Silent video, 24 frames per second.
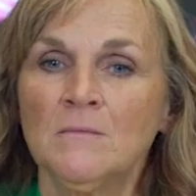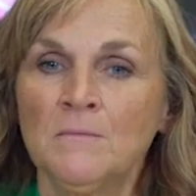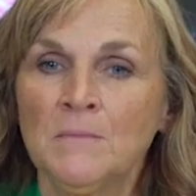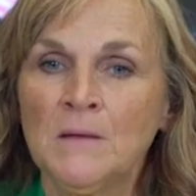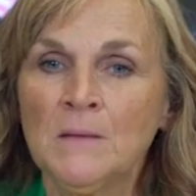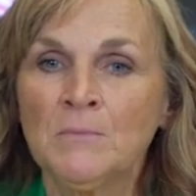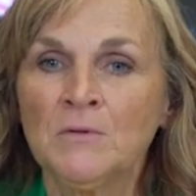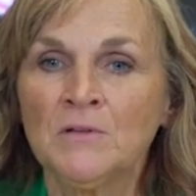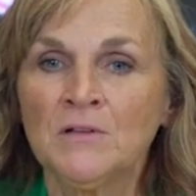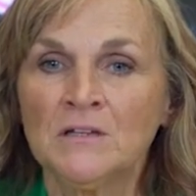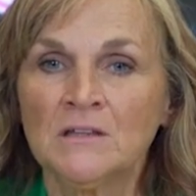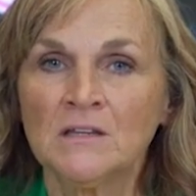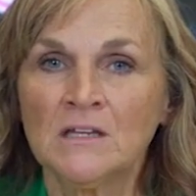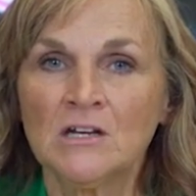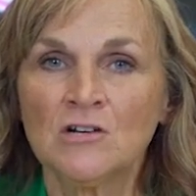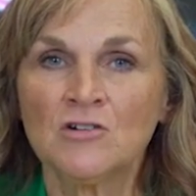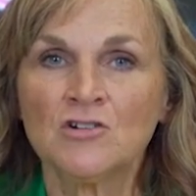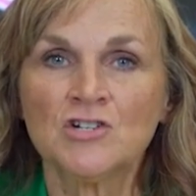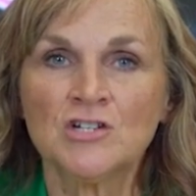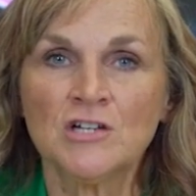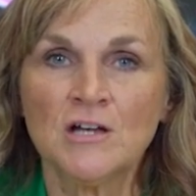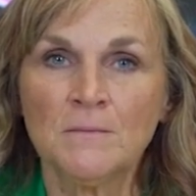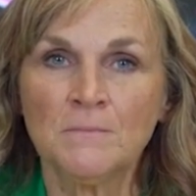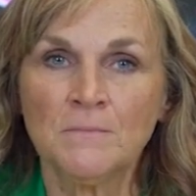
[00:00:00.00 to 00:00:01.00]
people in
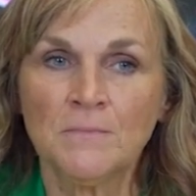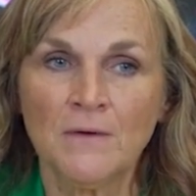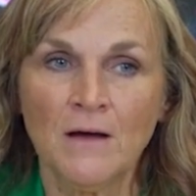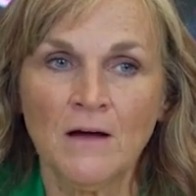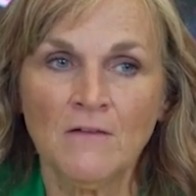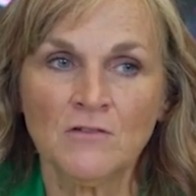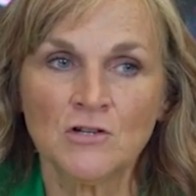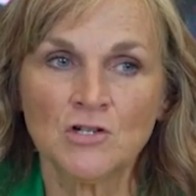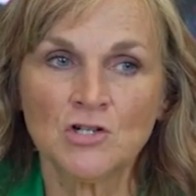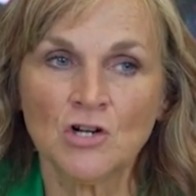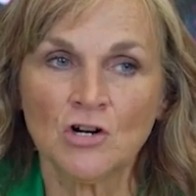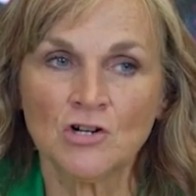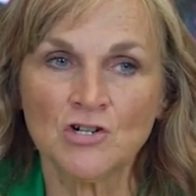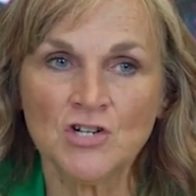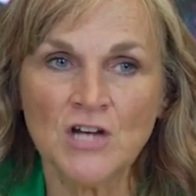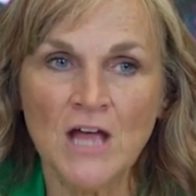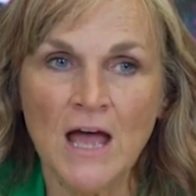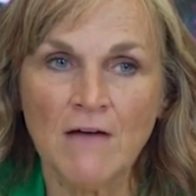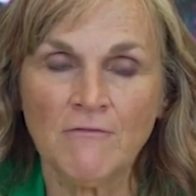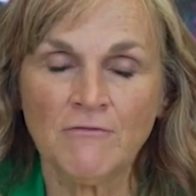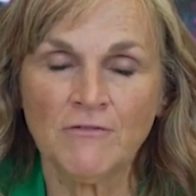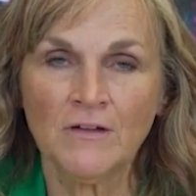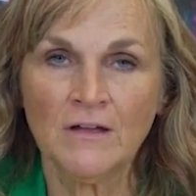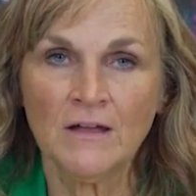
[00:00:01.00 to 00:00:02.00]
leadership of a church
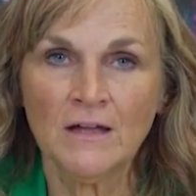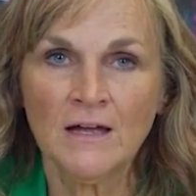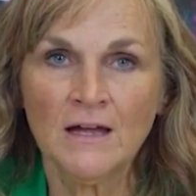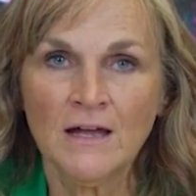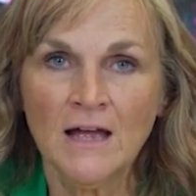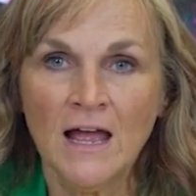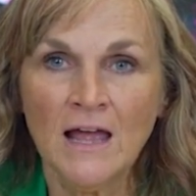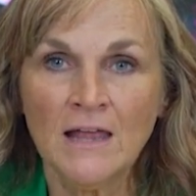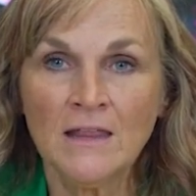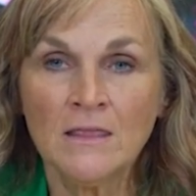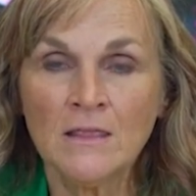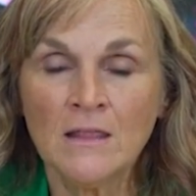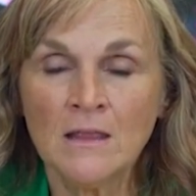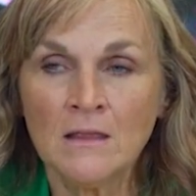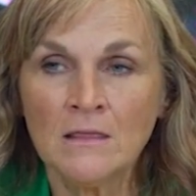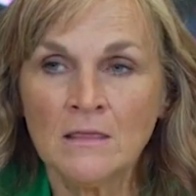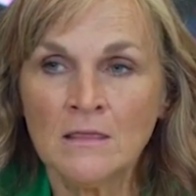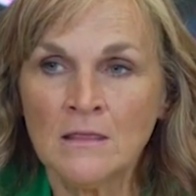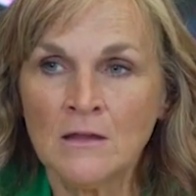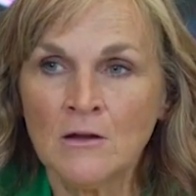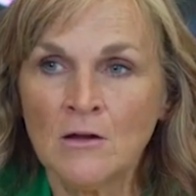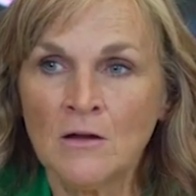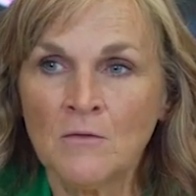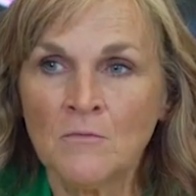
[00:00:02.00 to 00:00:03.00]
have, and
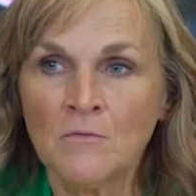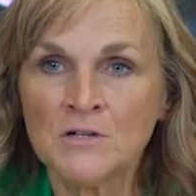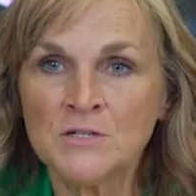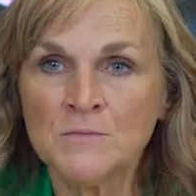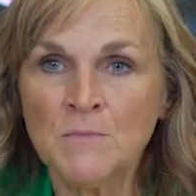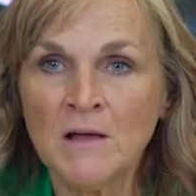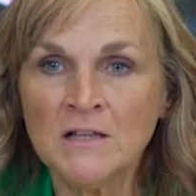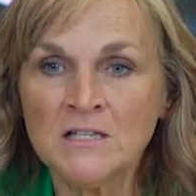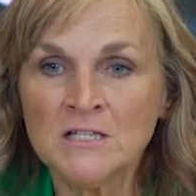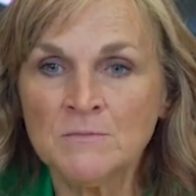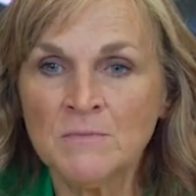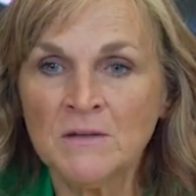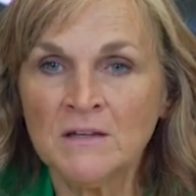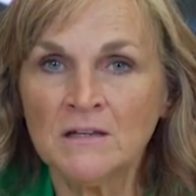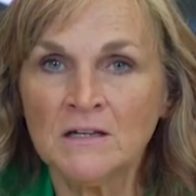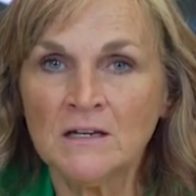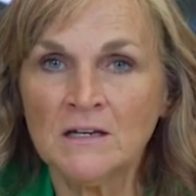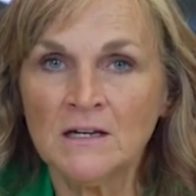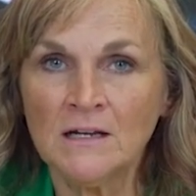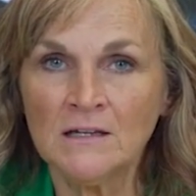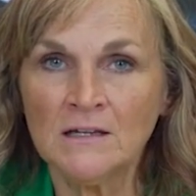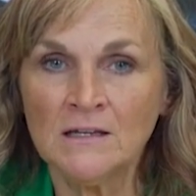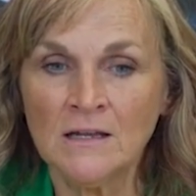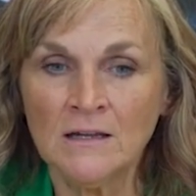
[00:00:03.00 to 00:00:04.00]
the
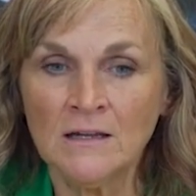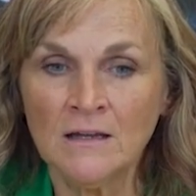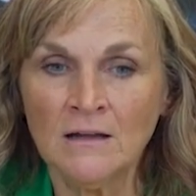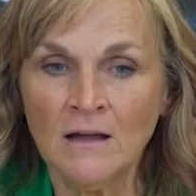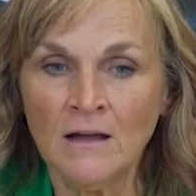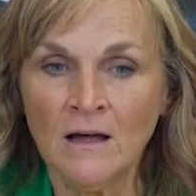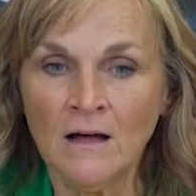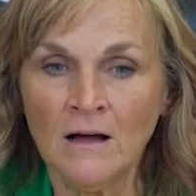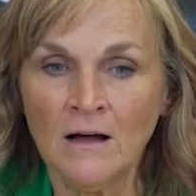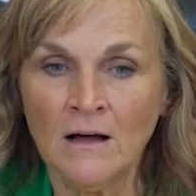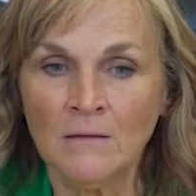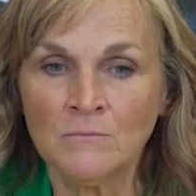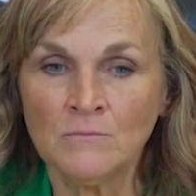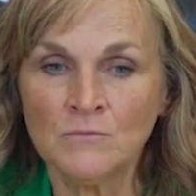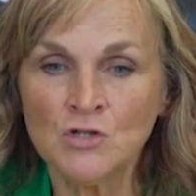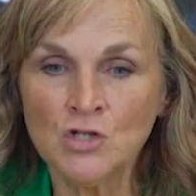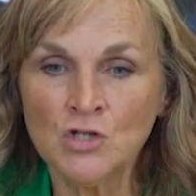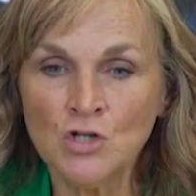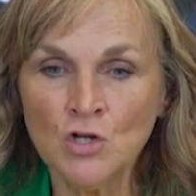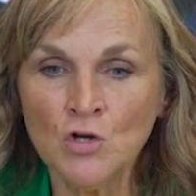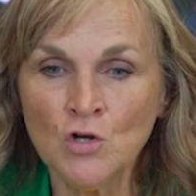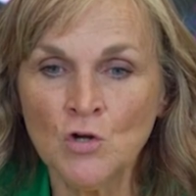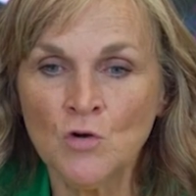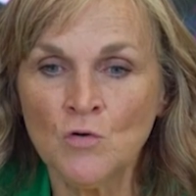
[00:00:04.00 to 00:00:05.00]
responsibility
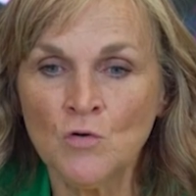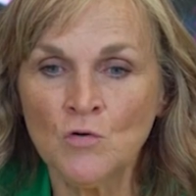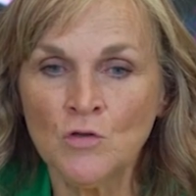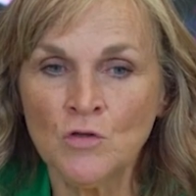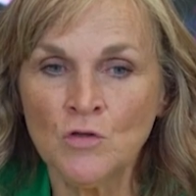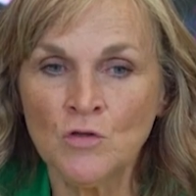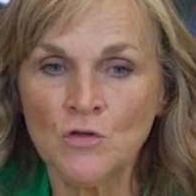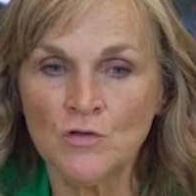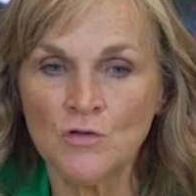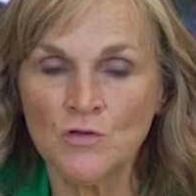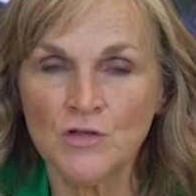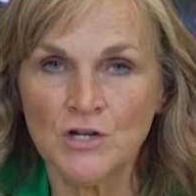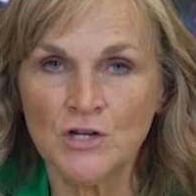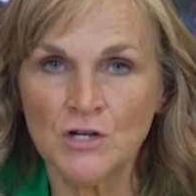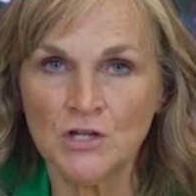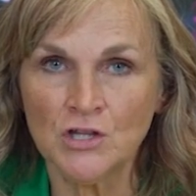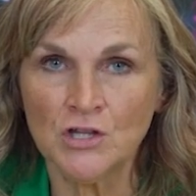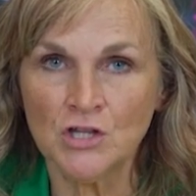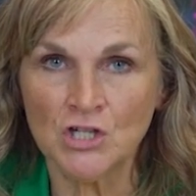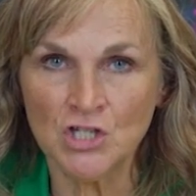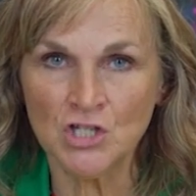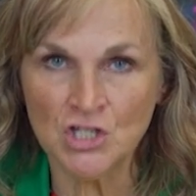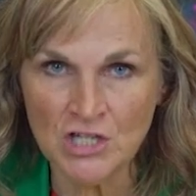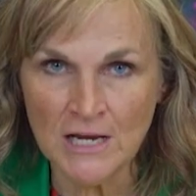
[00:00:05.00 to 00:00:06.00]
to
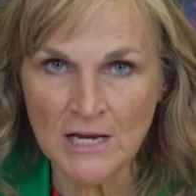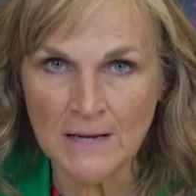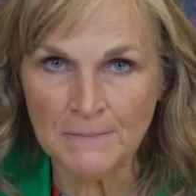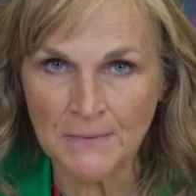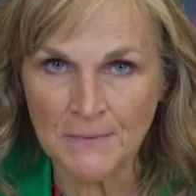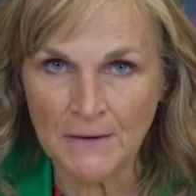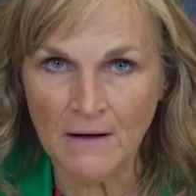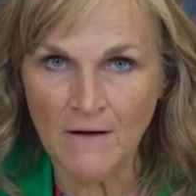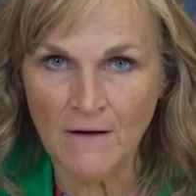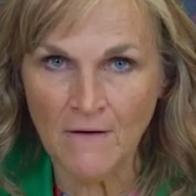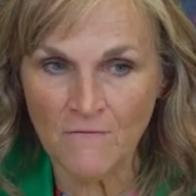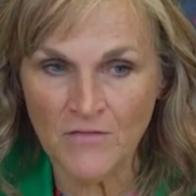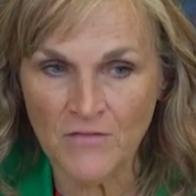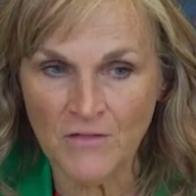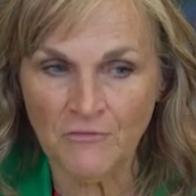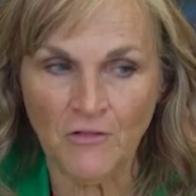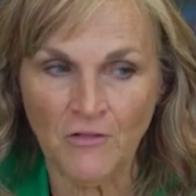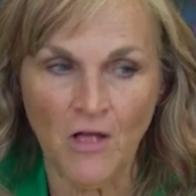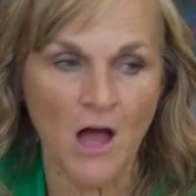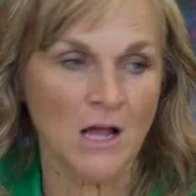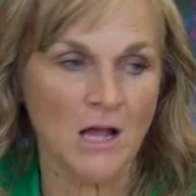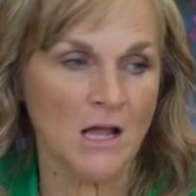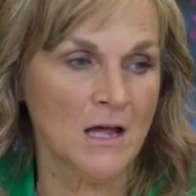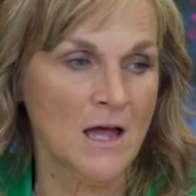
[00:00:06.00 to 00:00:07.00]
the sheep of the
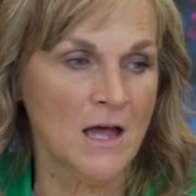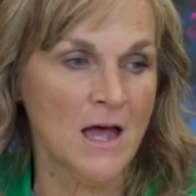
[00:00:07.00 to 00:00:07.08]
flock.